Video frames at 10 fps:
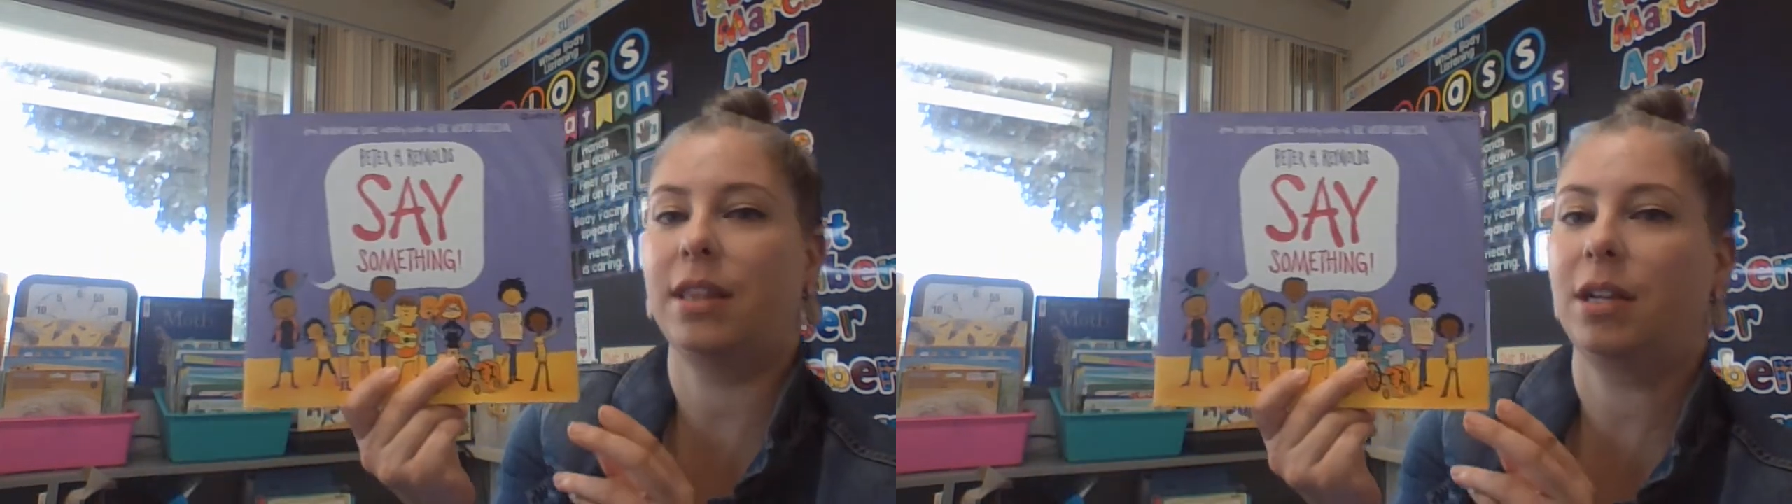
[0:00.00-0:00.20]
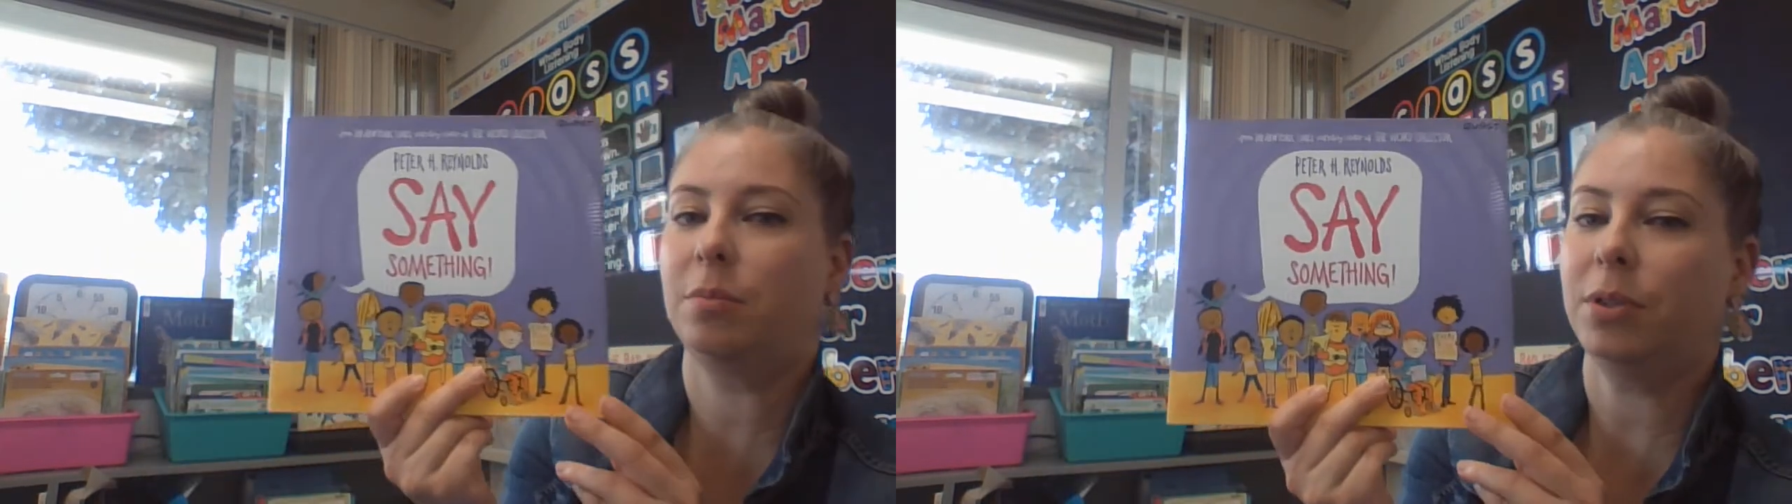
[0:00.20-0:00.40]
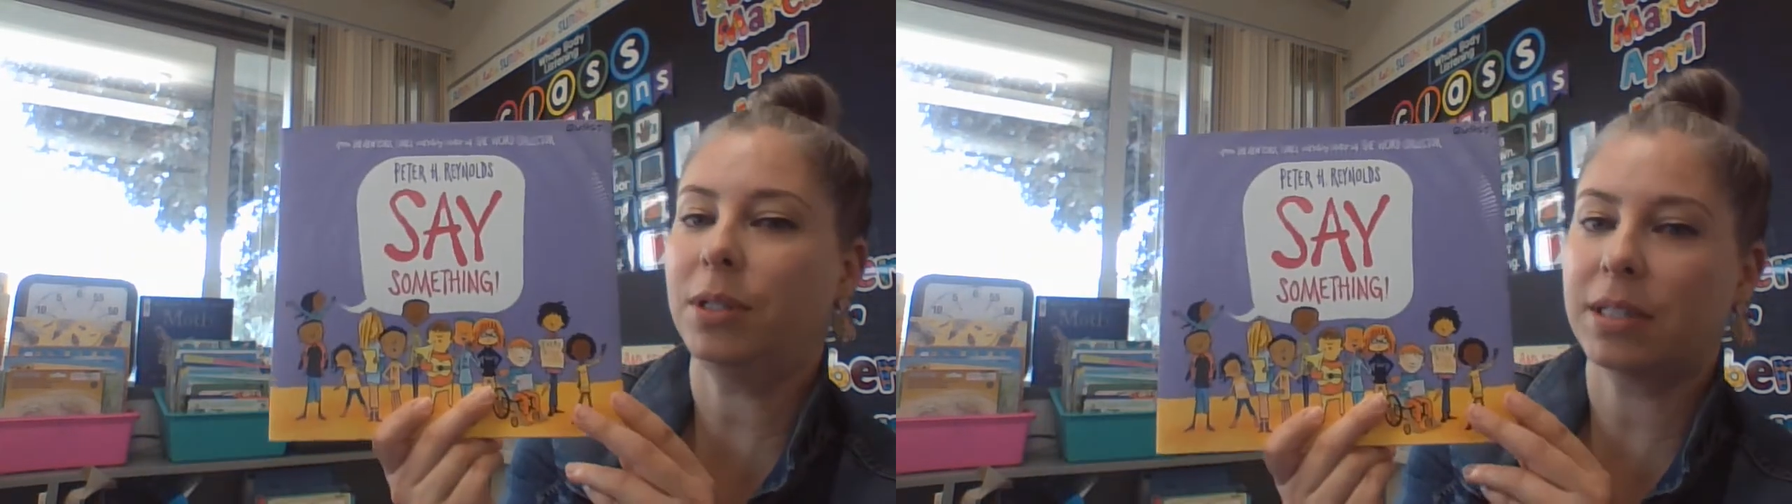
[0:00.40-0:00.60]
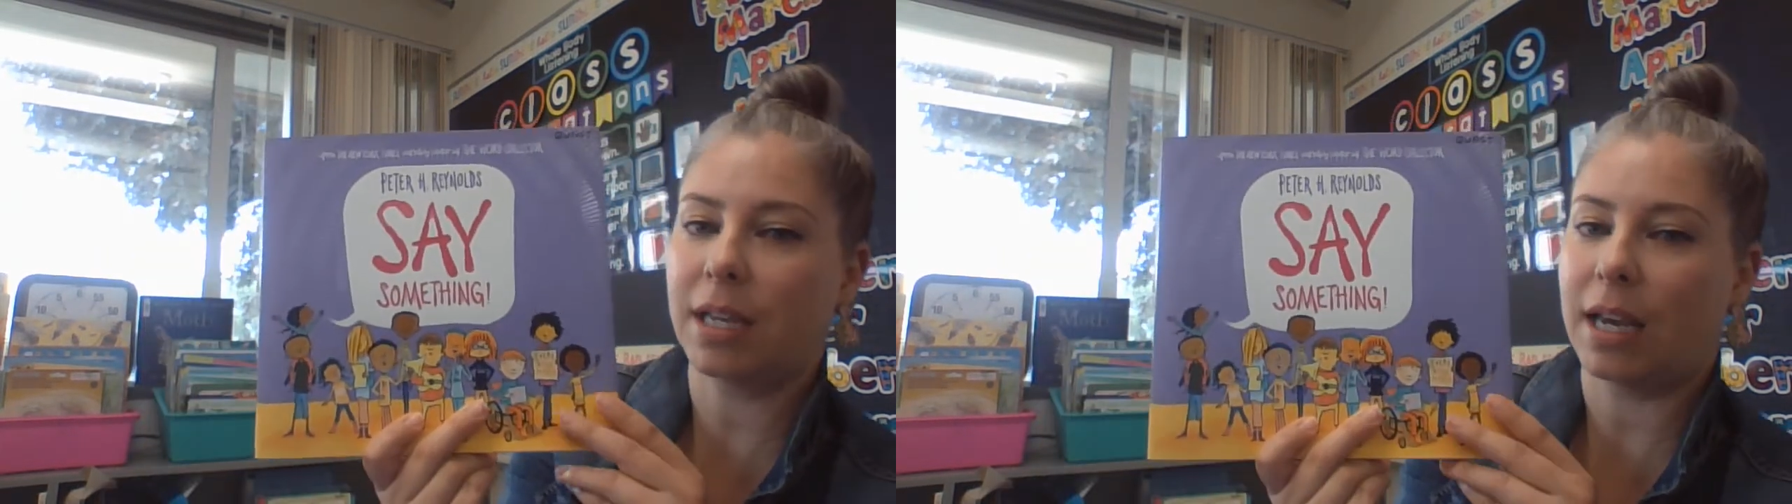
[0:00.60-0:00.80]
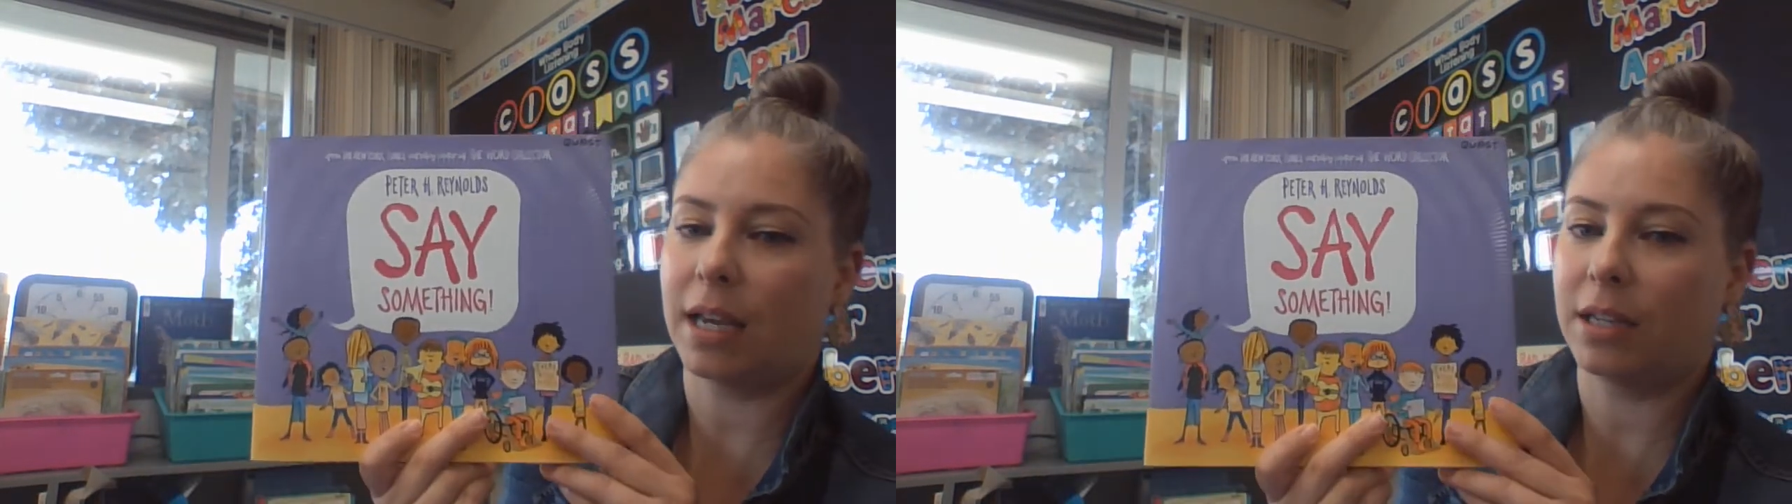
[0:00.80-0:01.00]
their books,
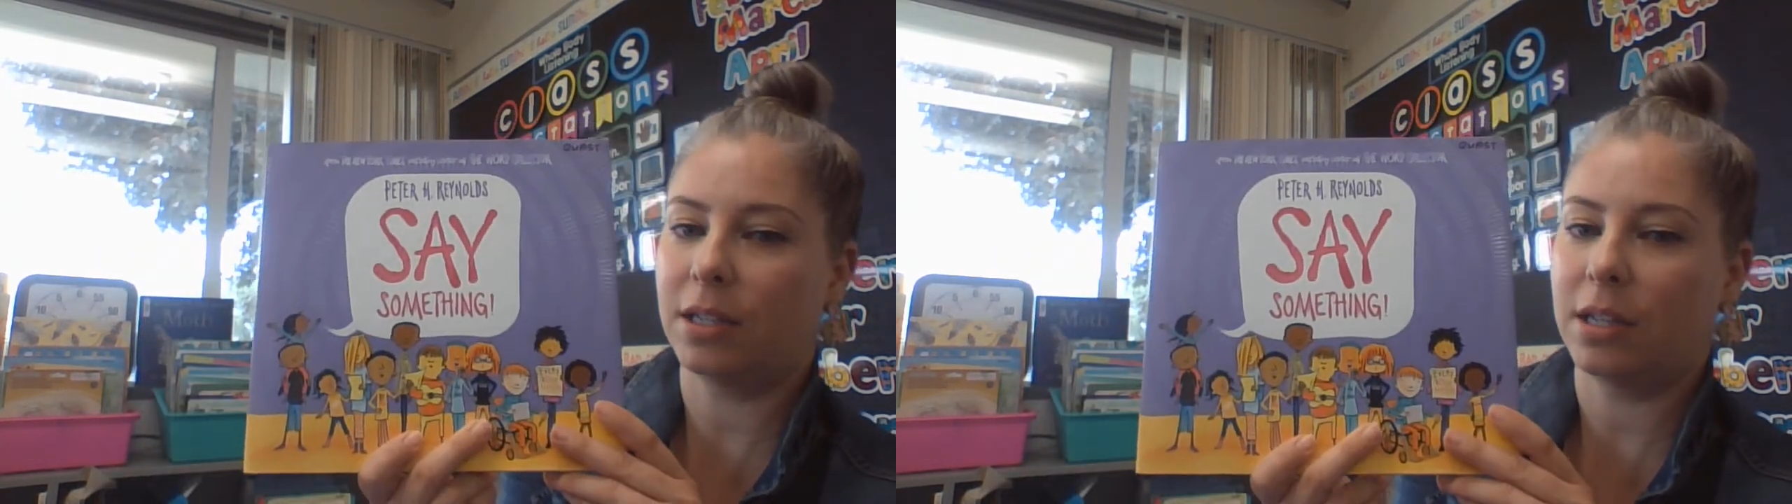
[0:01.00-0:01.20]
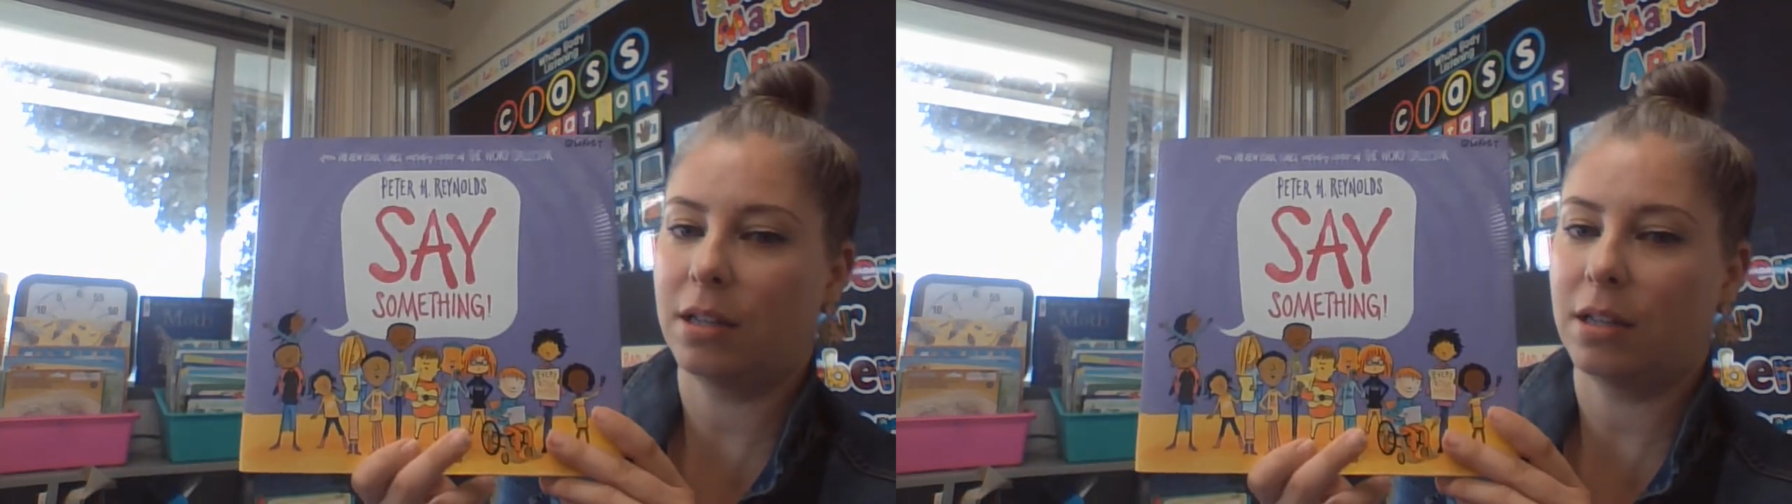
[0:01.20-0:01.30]
and